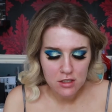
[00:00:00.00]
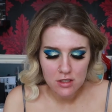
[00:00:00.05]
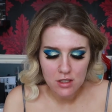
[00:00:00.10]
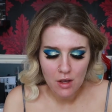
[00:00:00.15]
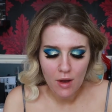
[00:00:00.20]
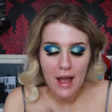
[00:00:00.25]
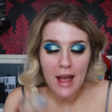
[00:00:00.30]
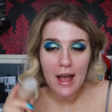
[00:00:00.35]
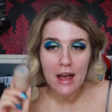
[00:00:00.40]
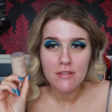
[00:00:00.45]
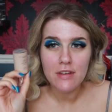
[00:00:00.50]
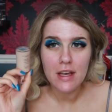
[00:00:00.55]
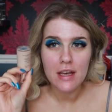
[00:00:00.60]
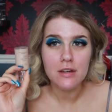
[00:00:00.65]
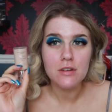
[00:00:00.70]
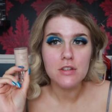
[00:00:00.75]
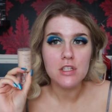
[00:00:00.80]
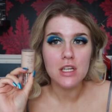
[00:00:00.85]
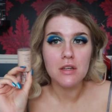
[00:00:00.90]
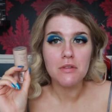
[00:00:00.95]
So I have
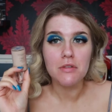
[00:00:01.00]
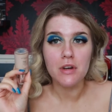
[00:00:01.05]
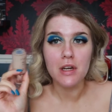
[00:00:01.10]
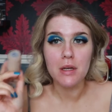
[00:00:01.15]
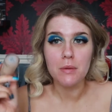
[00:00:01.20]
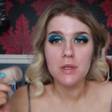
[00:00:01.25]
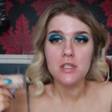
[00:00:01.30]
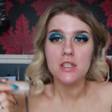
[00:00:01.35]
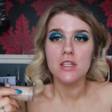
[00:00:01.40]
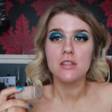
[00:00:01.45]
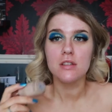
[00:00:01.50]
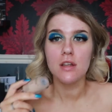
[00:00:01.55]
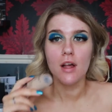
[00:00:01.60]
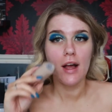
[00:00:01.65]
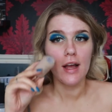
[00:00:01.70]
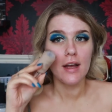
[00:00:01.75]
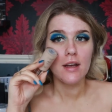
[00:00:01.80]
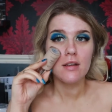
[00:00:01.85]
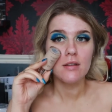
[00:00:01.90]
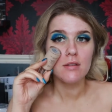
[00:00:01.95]
L G three, which is
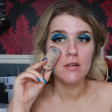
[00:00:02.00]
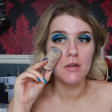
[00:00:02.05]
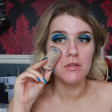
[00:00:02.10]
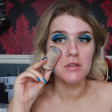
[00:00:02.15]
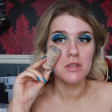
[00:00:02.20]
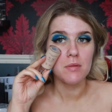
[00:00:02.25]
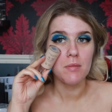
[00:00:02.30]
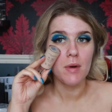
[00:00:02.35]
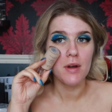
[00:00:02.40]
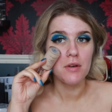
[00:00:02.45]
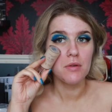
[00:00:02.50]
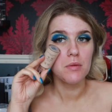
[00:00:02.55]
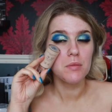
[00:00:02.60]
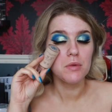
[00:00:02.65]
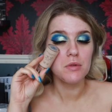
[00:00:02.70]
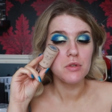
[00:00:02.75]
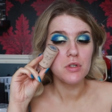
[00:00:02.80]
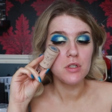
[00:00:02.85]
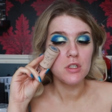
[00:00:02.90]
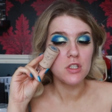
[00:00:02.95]
like obviously my
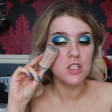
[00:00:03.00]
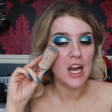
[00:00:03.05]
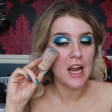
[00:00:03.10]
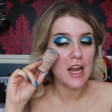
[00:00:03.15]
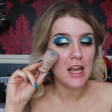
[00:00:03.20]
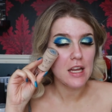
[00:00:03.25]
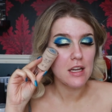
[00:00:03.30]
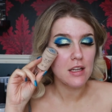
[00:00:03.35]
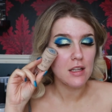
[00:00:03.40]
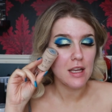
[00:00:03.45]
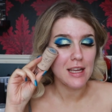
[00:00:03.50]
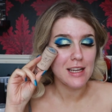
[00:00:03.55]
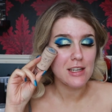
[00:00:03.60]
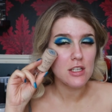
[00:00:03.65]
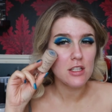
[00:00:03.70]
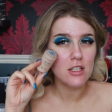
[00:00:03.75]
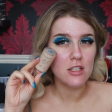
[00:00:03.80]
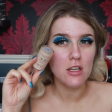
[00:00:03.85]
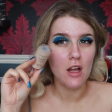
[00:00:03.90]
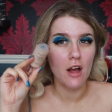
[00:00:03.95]
normal shade ish.